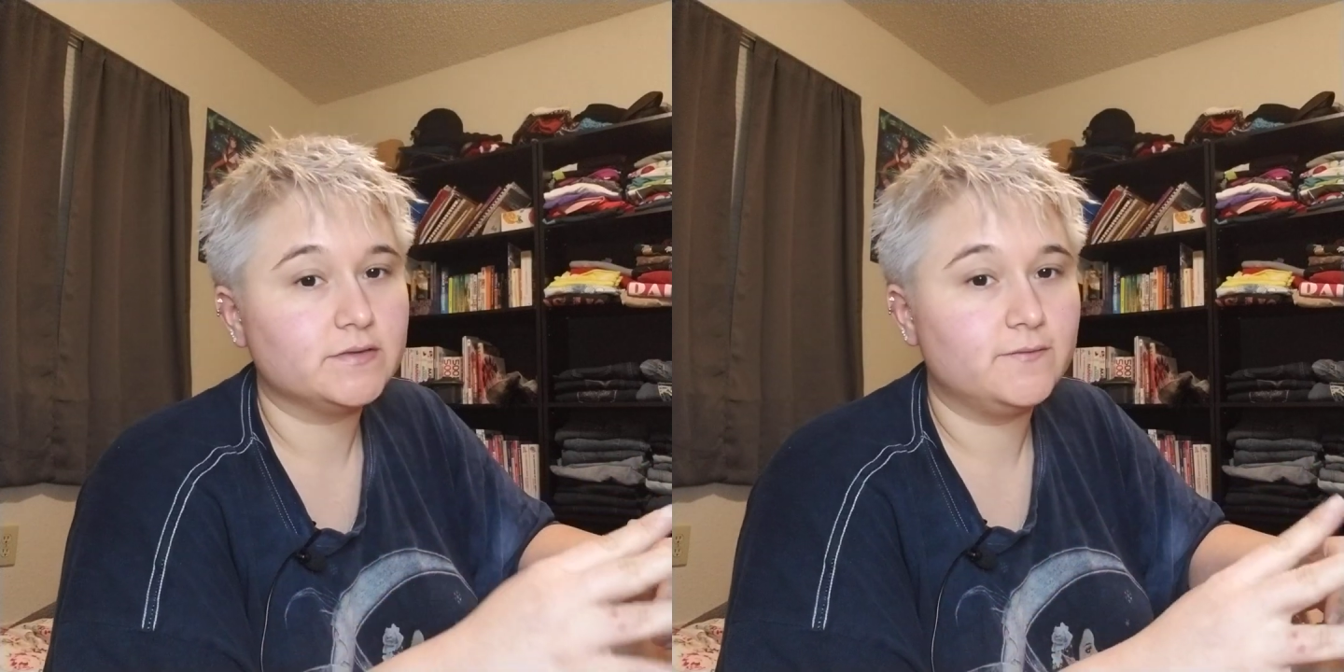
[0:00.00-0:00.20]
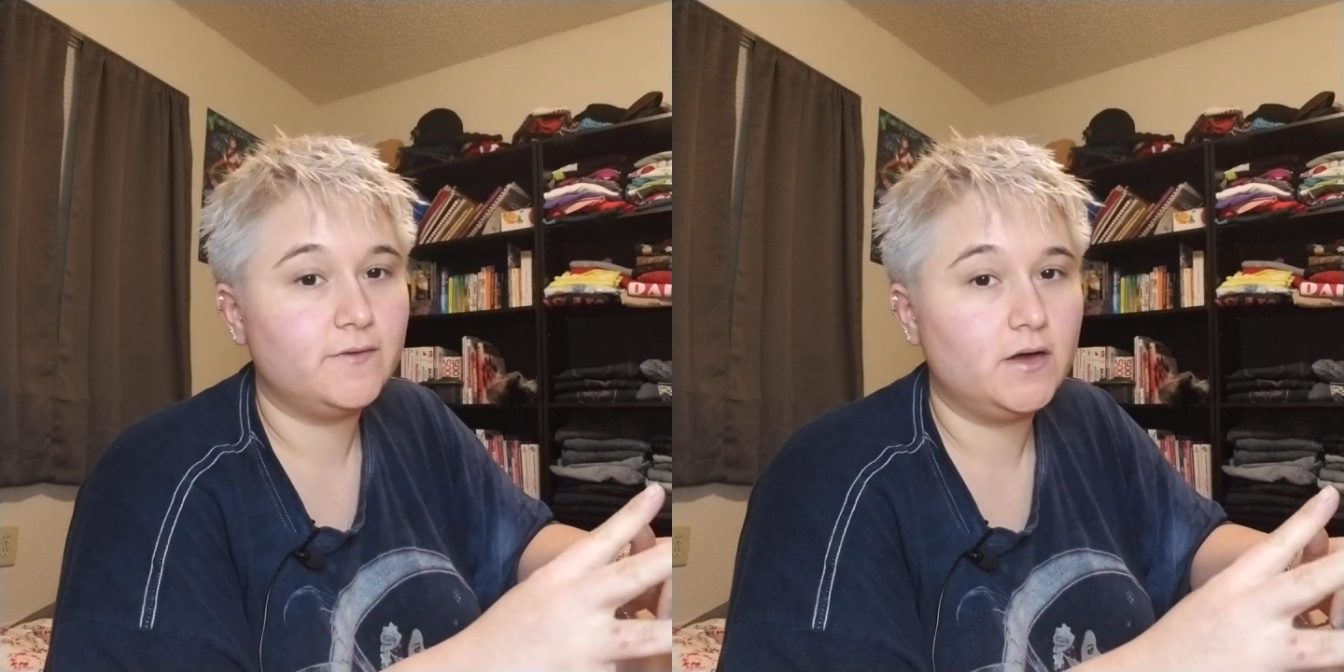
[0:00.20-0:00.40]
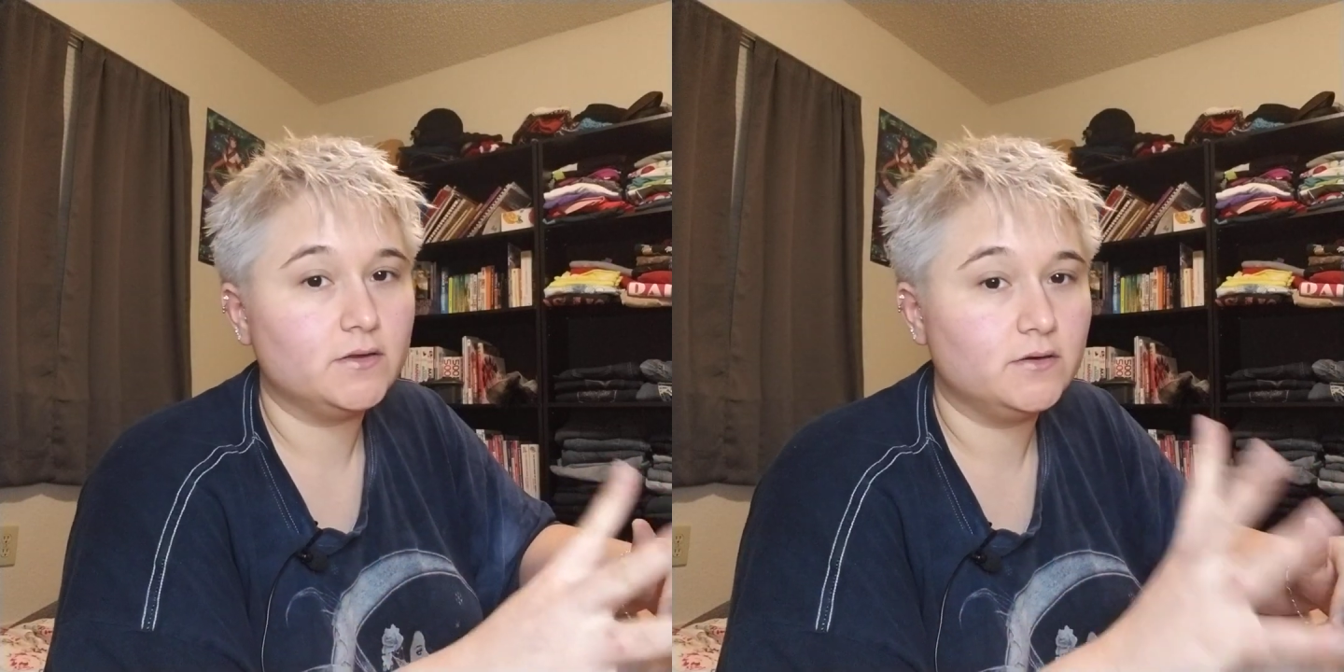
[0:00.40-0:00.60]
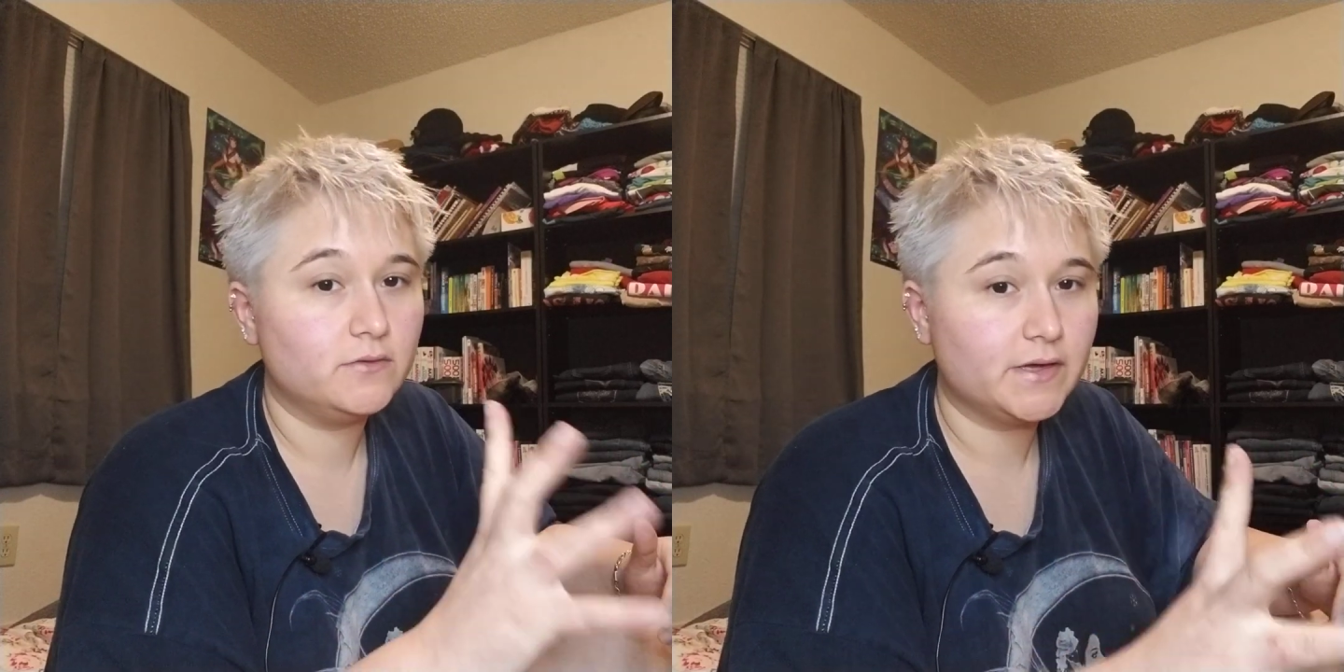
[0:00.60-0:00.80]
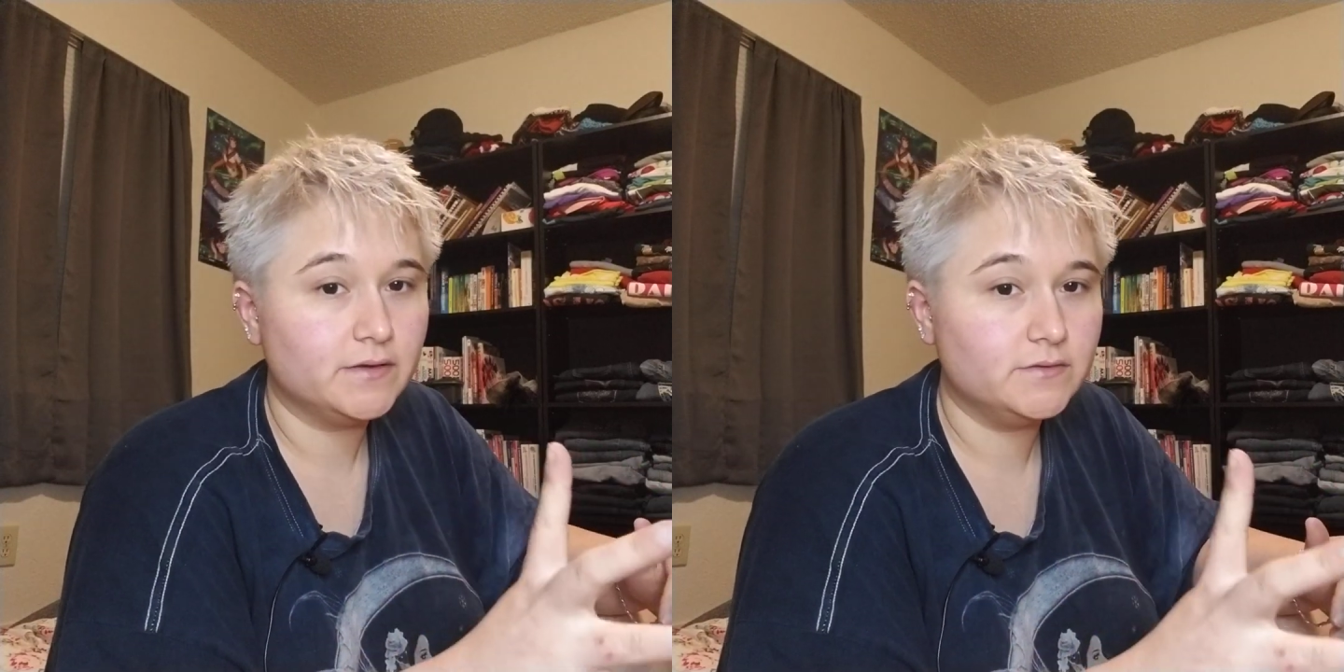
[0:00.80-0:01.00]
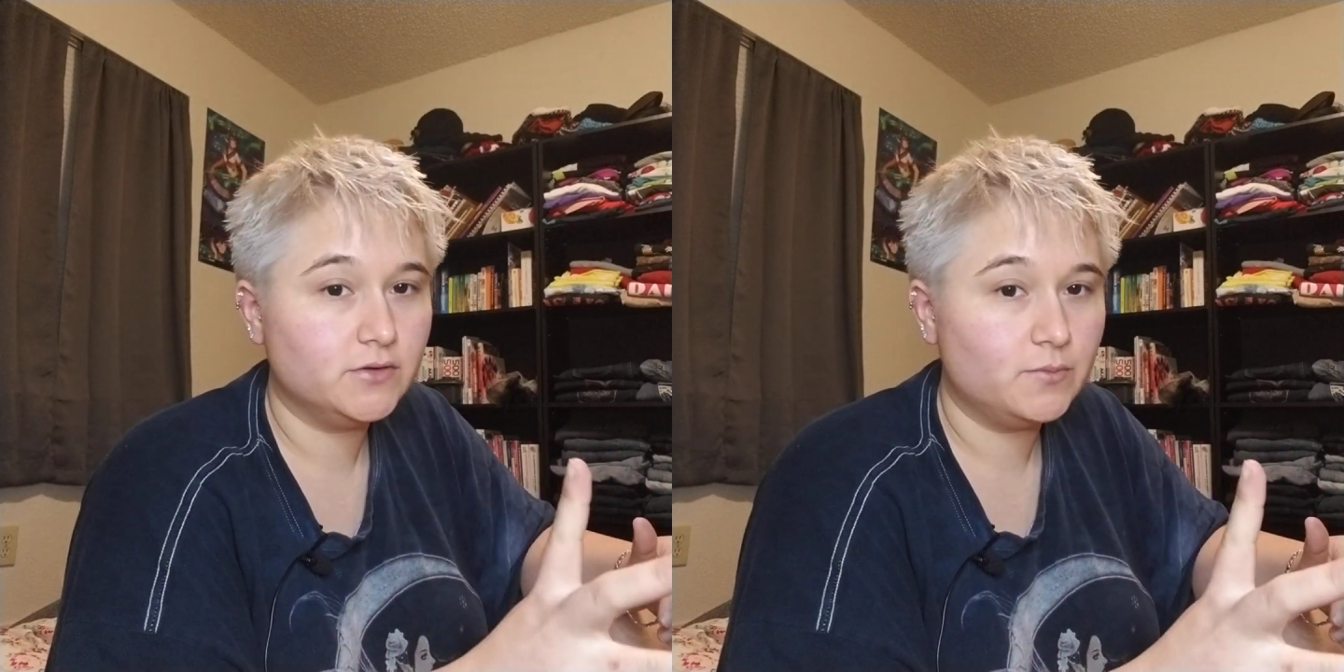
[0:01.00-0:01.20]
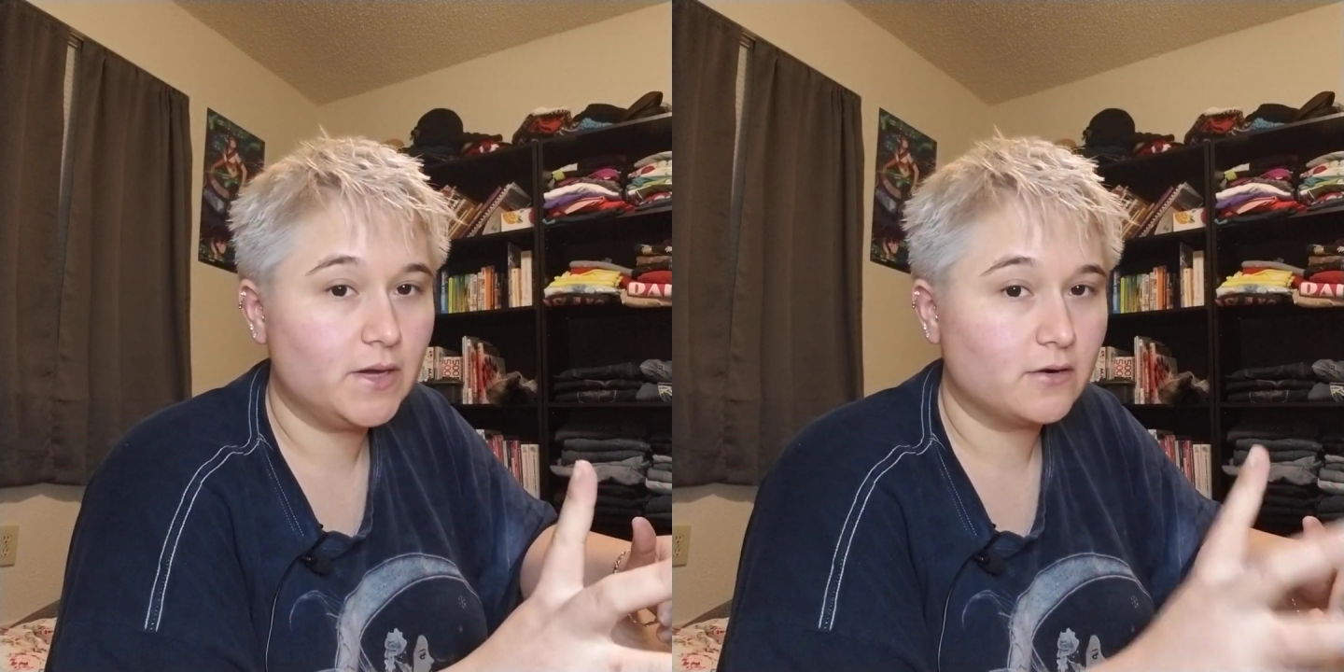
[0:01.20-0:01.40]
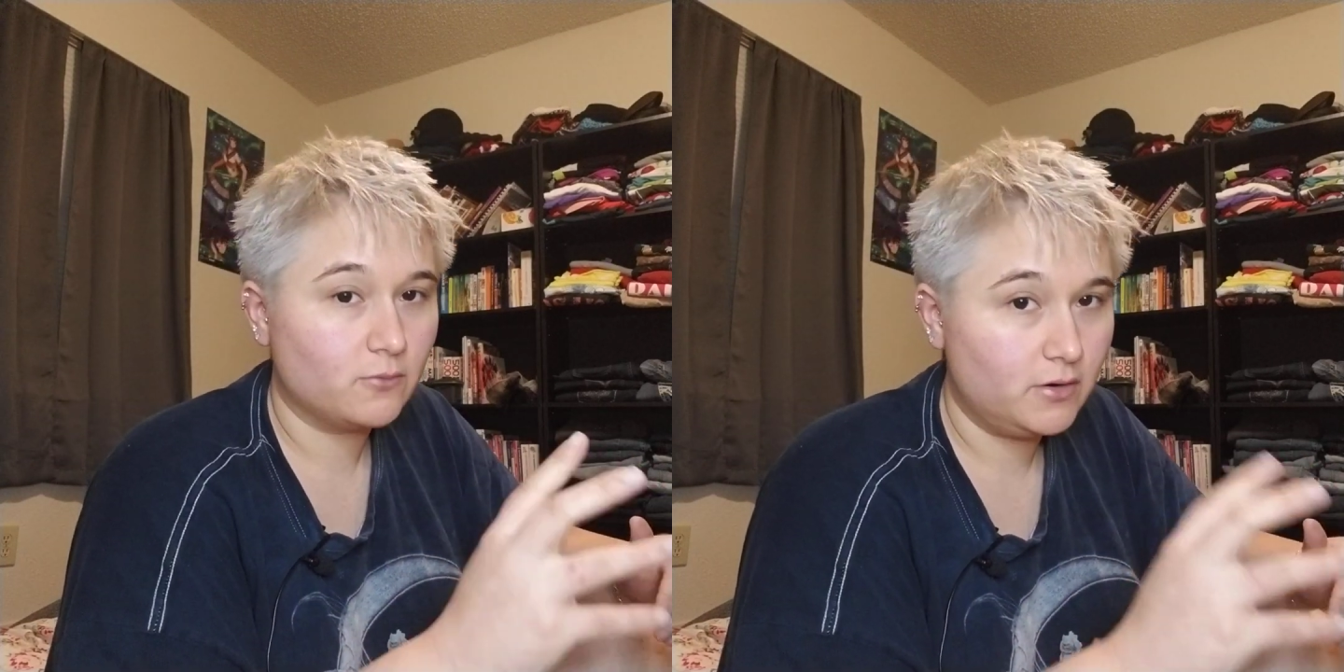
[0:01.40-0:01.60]
to follow, no
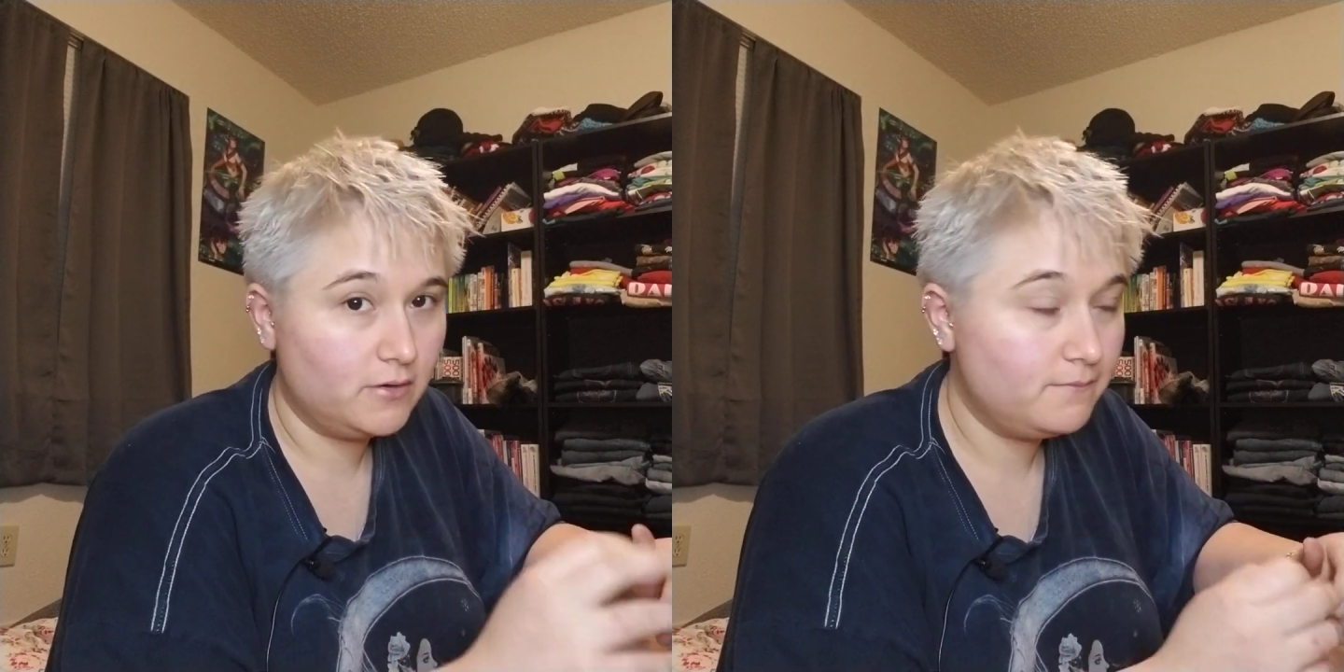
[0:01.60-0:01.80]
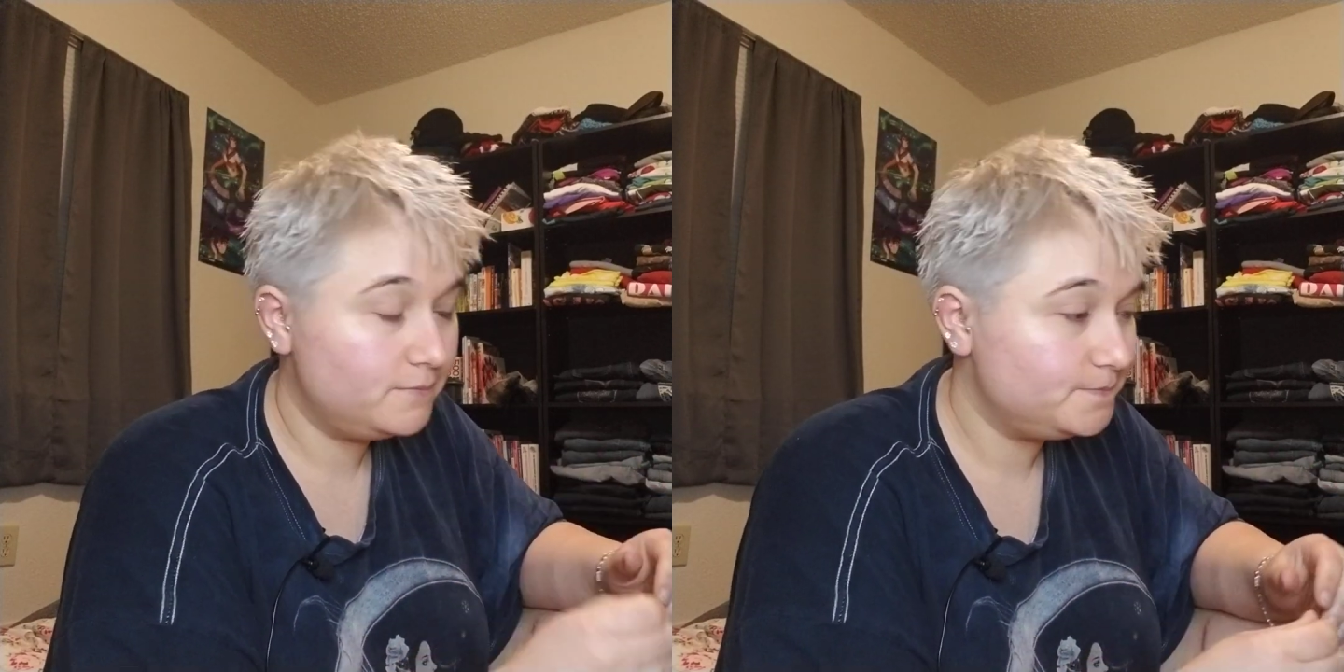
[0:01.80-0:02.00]
matter what,